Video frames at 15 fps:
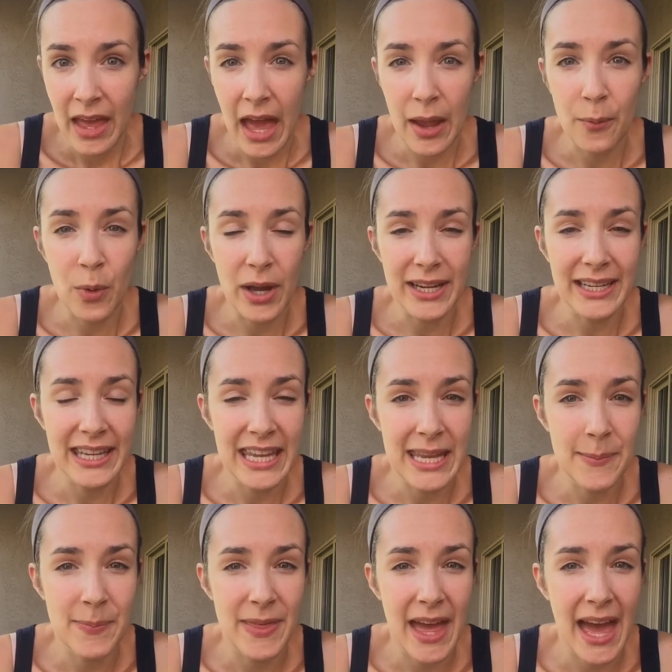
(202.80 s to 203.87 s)
I want to
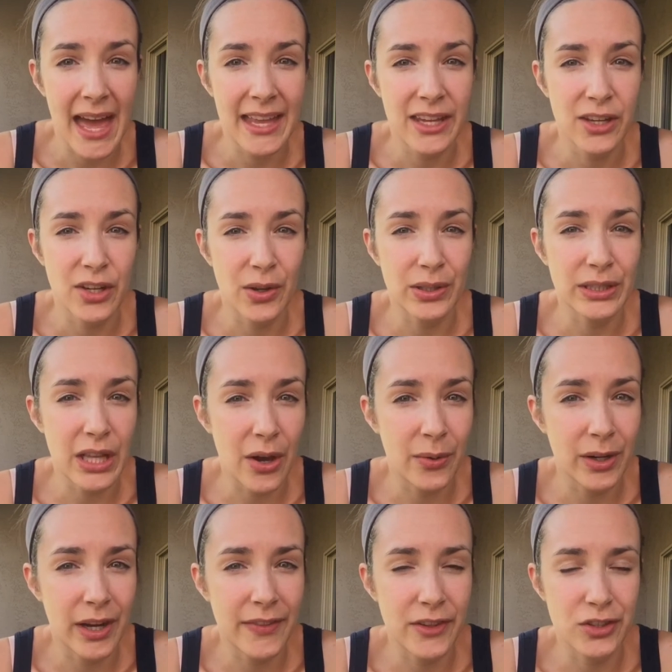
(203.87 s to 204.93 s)
keep that,
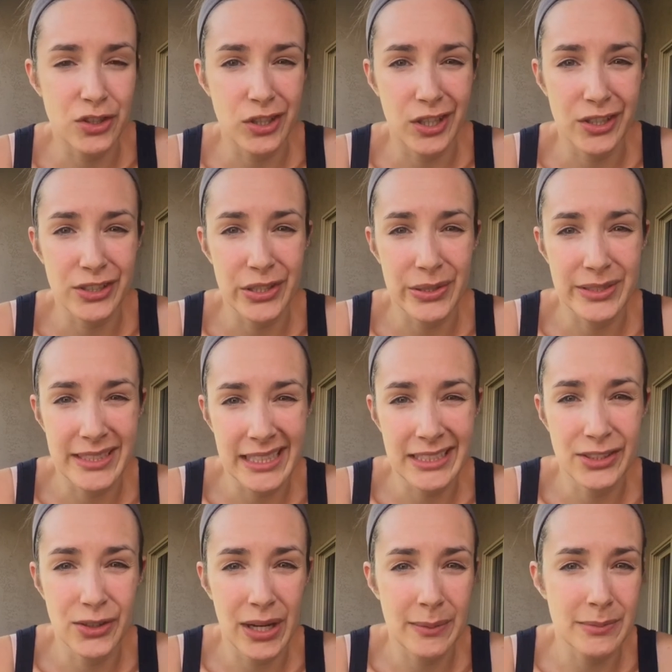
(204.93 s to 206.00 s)
lower on the sugar, so
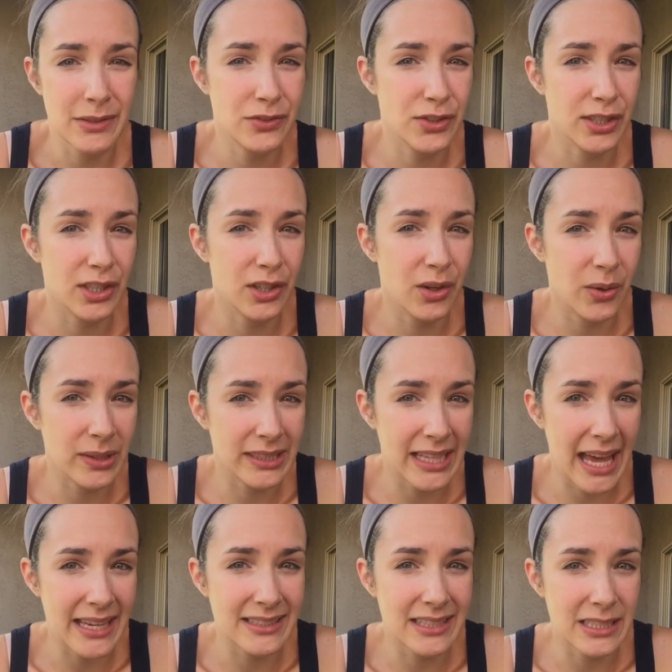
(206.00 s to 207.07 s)
6 grams of sugar or
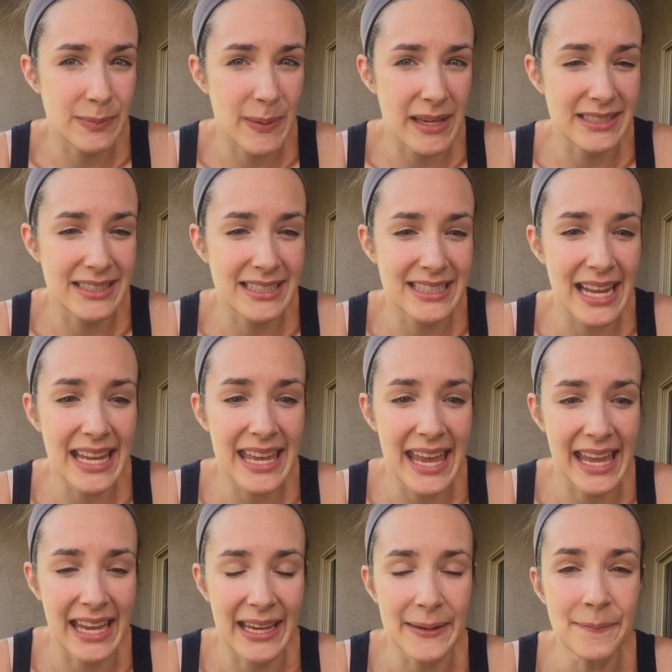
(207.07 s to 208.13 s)
less as best as I
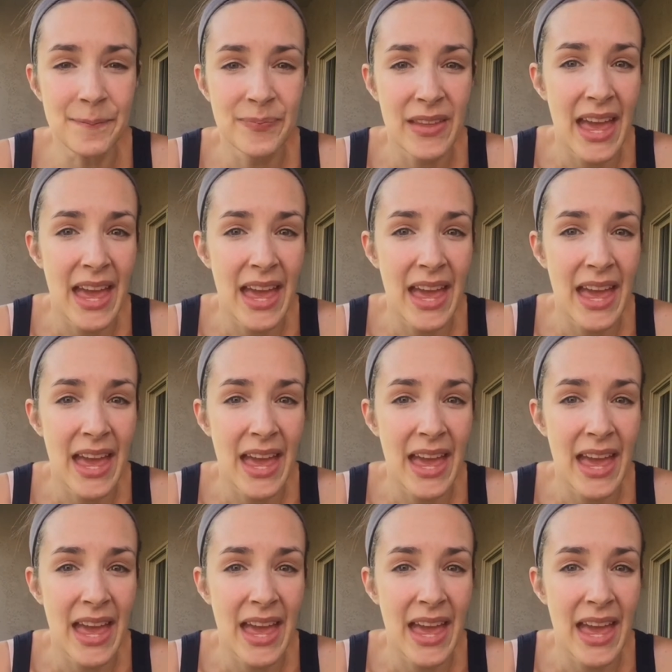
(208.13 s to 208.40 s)
can.